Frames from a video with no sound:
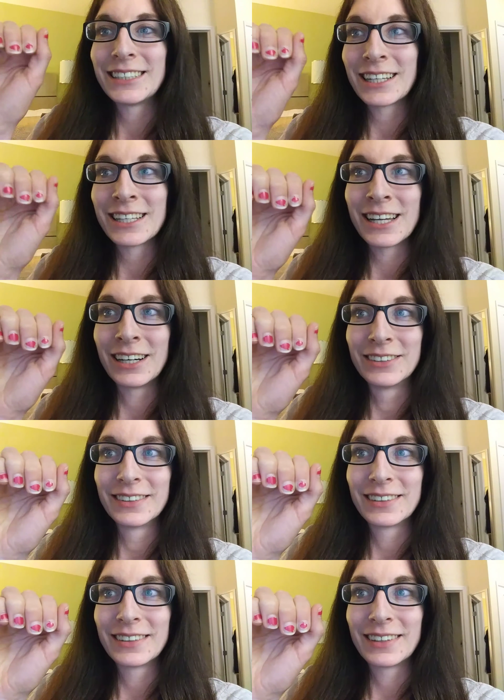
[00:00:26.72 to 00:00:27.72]
this out.
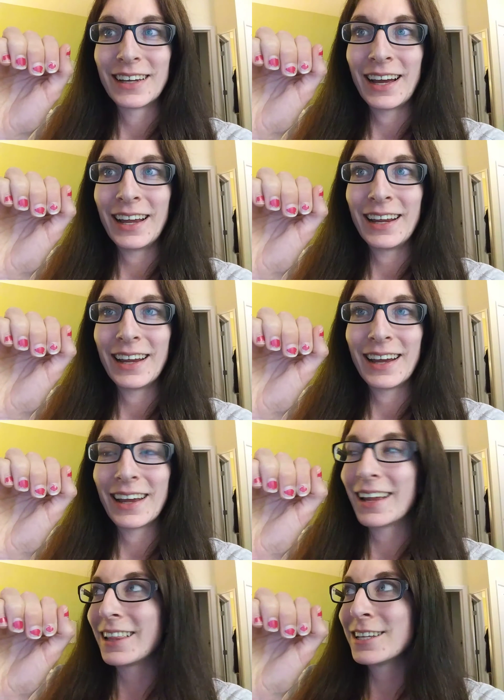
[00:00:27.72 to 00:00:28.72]

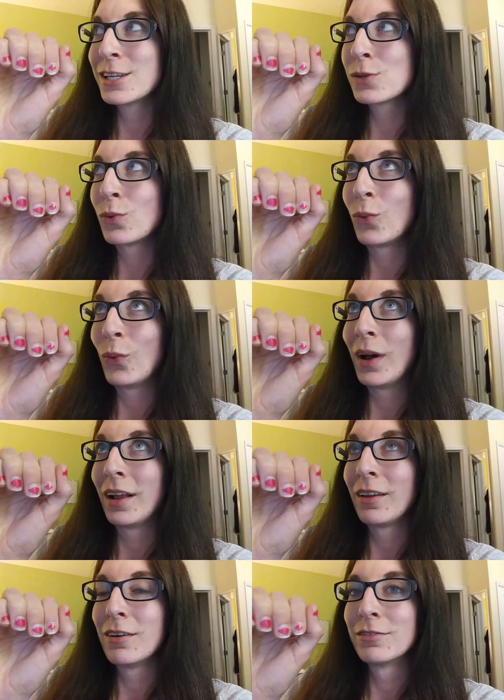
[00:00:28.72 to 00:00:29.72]
This is
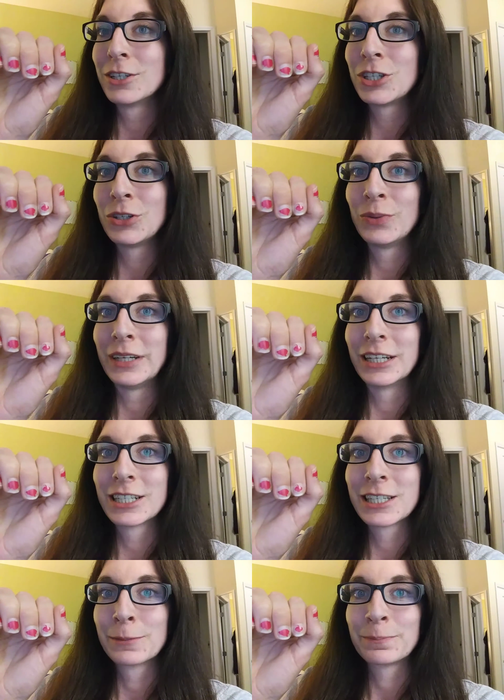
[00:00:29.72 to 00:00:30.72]
well over 2
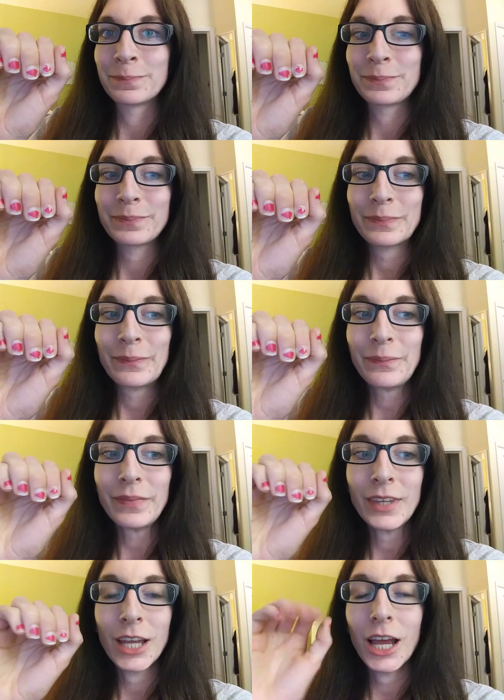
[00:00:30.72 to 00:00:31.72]
weeks.
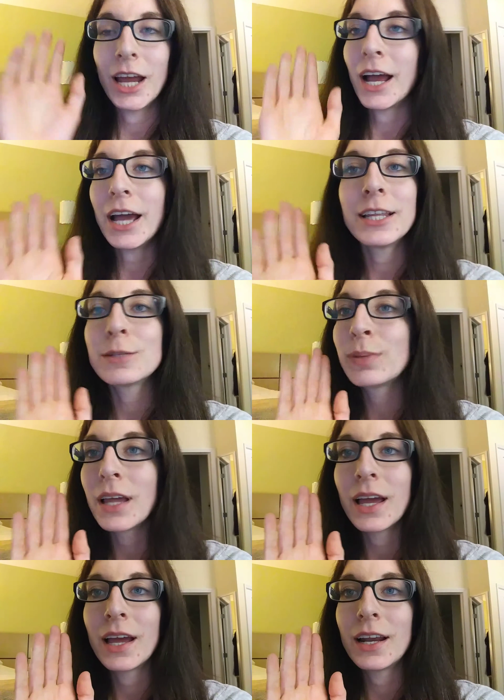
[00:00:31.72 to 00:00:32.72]
And I had this
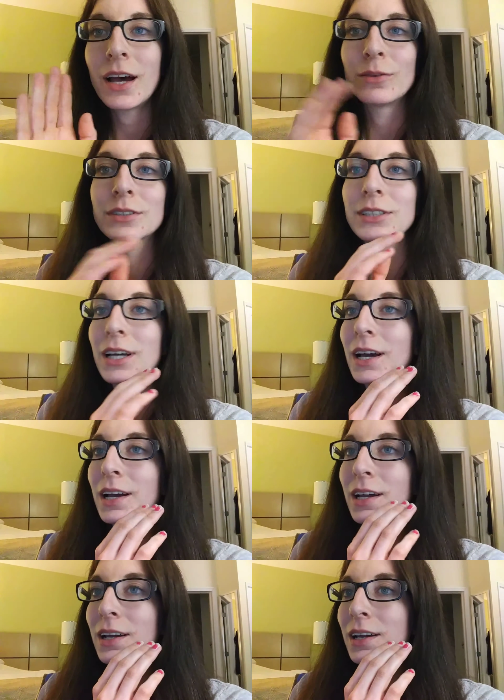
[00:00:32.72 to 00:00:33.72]
plan. I was
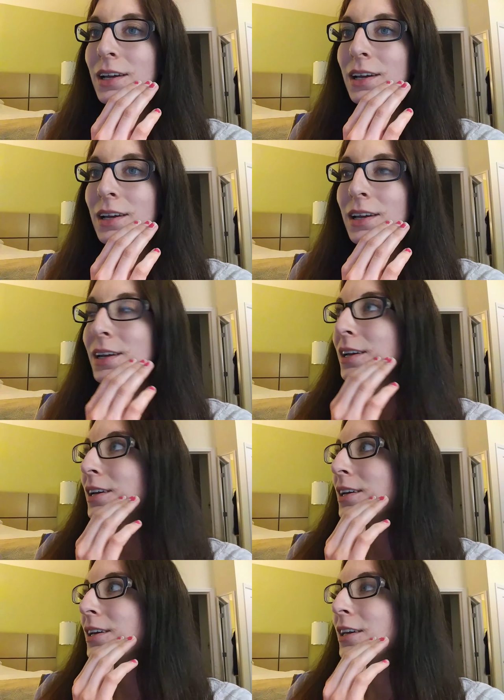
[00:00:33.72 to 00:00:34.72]
like,
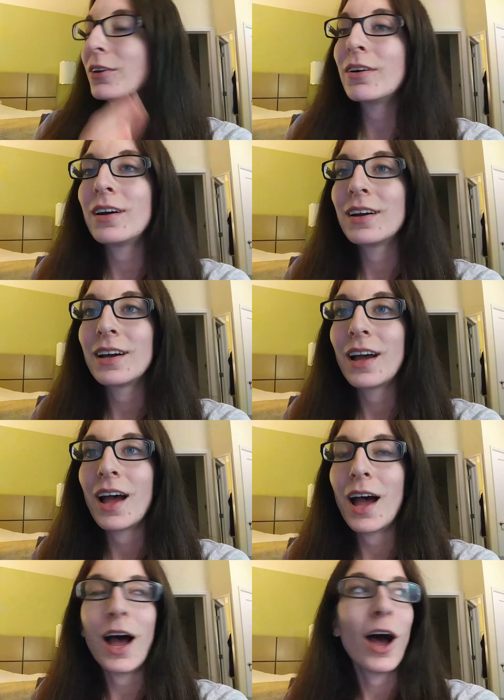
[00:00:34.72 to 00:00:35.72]
you know what?
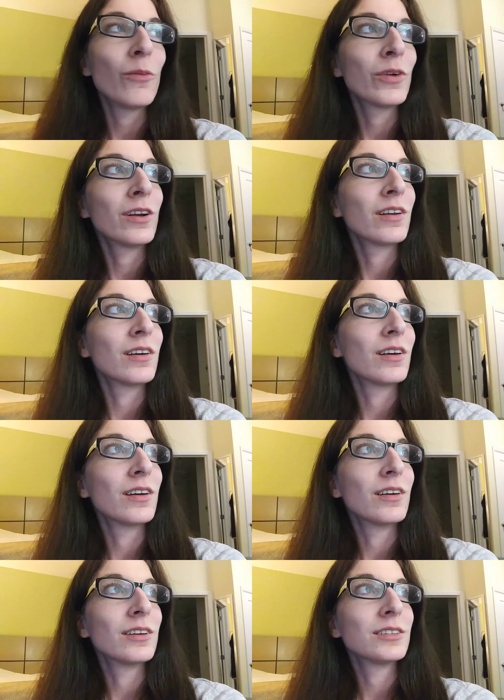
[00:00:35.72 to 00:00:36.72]
I'm
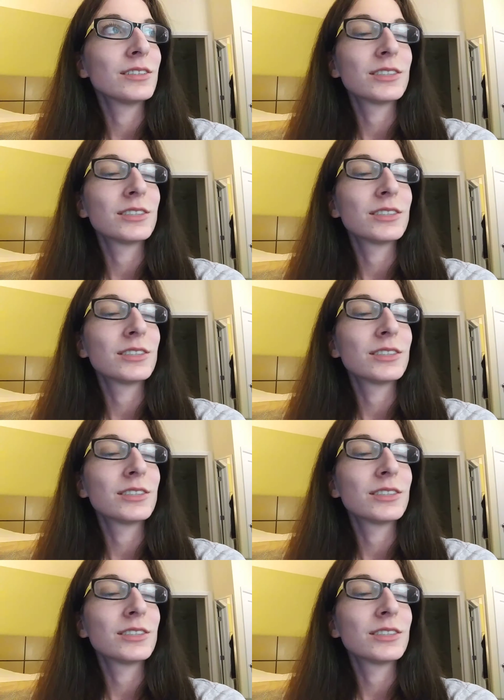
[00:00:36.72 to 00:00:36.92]
gonna,